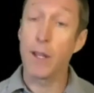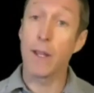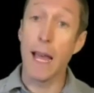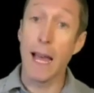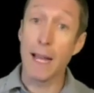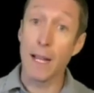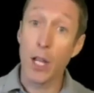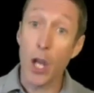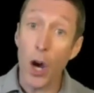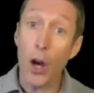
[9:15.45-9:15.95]

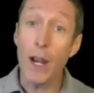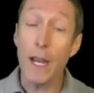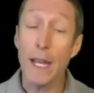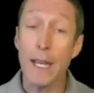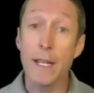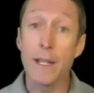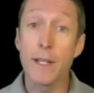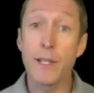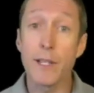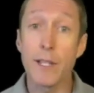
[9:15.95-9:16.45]

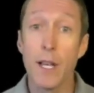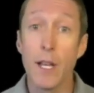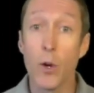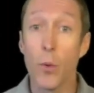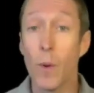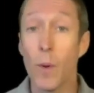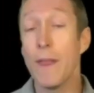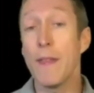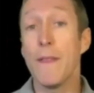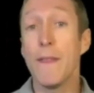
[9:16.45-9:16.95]
colleagues
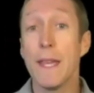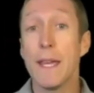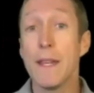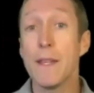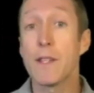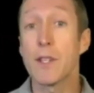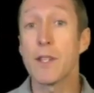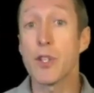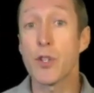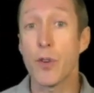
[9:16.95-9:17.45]
within the
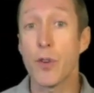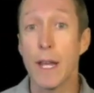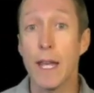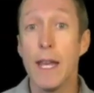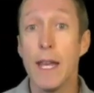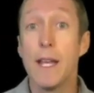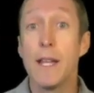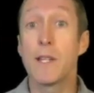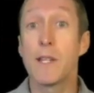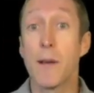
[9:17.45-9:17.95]
industry
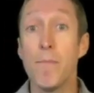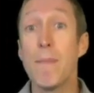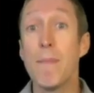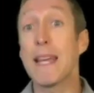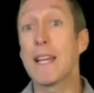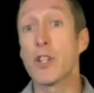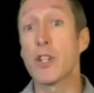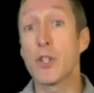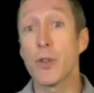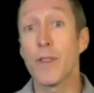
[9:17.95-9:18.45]
to
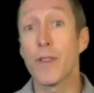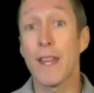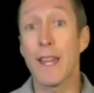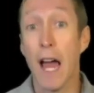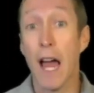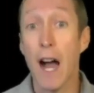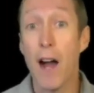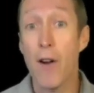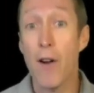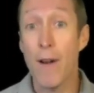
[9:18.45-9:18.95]
make sure that
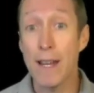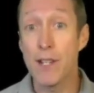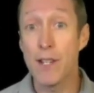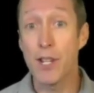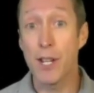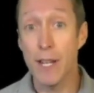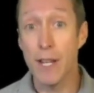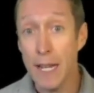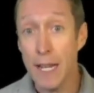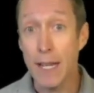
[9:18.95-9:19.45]
our
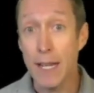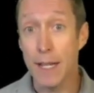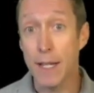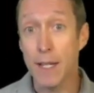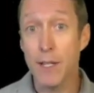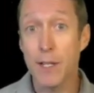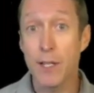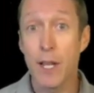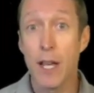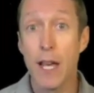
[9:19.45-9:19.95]

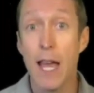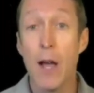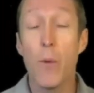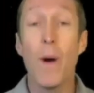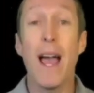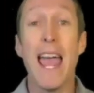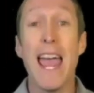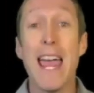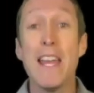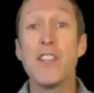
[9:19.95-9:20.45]
engineers
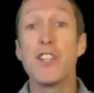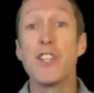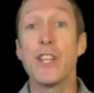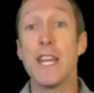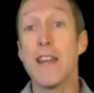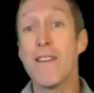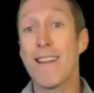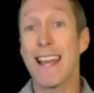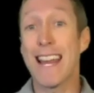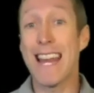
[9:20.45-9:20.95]
were
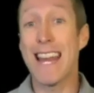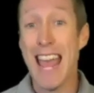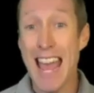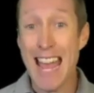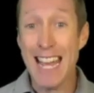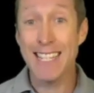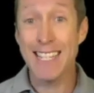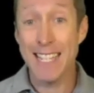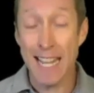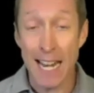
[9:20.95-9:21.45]
engineering an
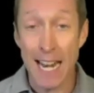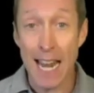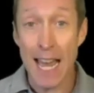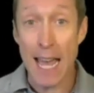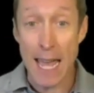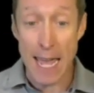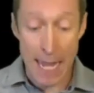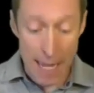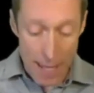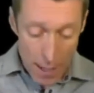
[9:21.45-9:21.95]

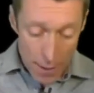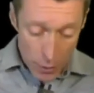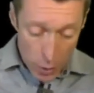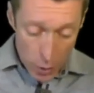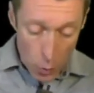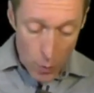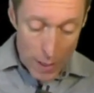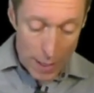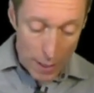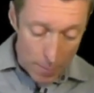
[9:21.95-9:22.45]
SLA that
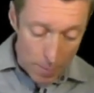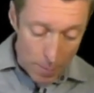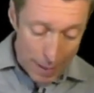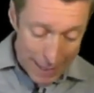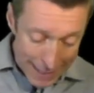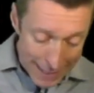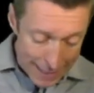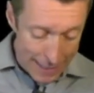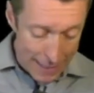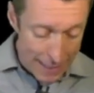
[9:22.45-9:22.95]
we
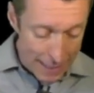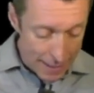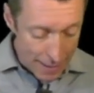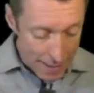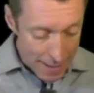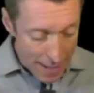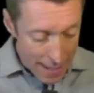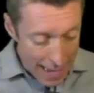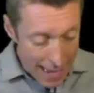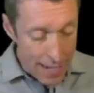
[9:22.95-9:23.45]
completely
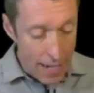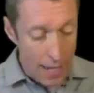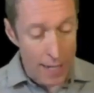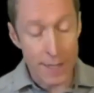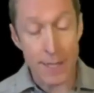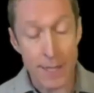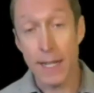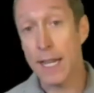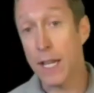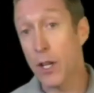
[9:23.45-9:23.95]
and
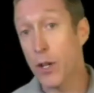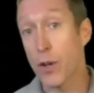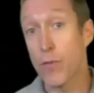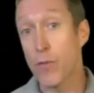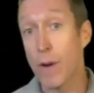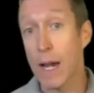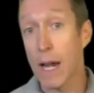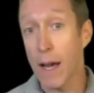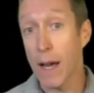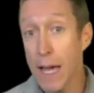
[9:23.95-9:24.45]
utterly could
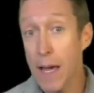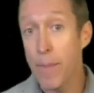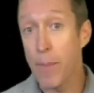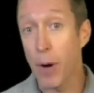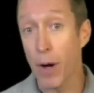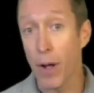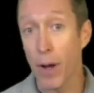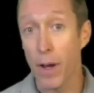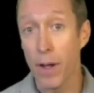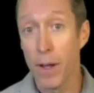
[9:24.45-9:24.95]
rely
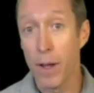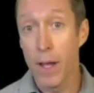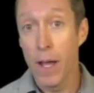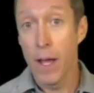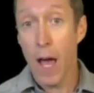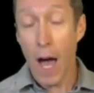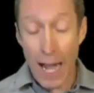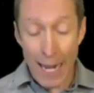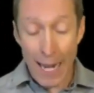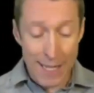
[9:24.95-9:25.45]
upon.
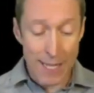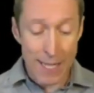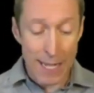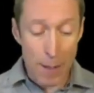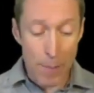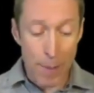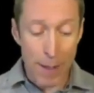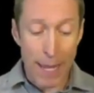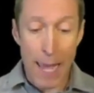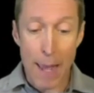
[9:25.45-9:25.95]
IT
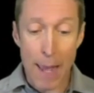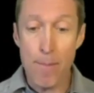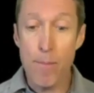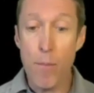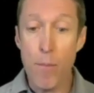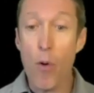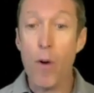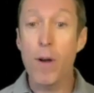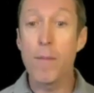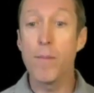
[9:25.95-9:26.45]
became
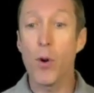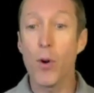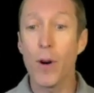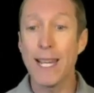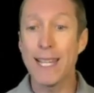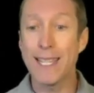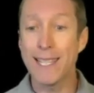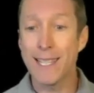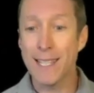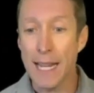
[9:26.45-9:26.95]
more and more
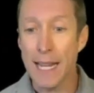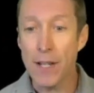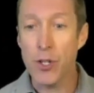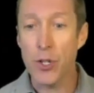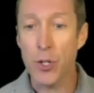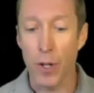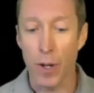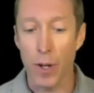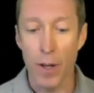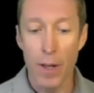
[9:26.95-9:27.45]

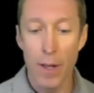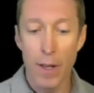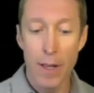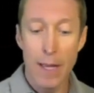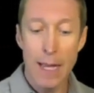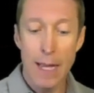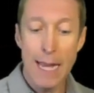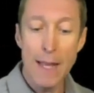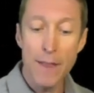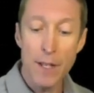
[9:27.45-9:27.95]
essential
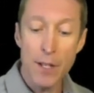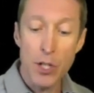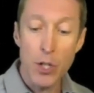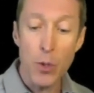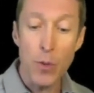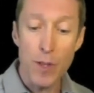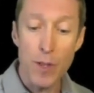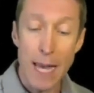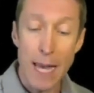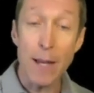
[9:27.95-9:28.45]
in the
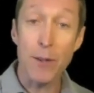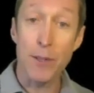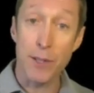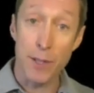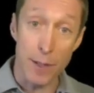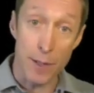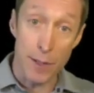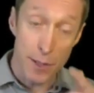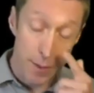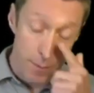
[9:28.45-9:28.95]
2000s.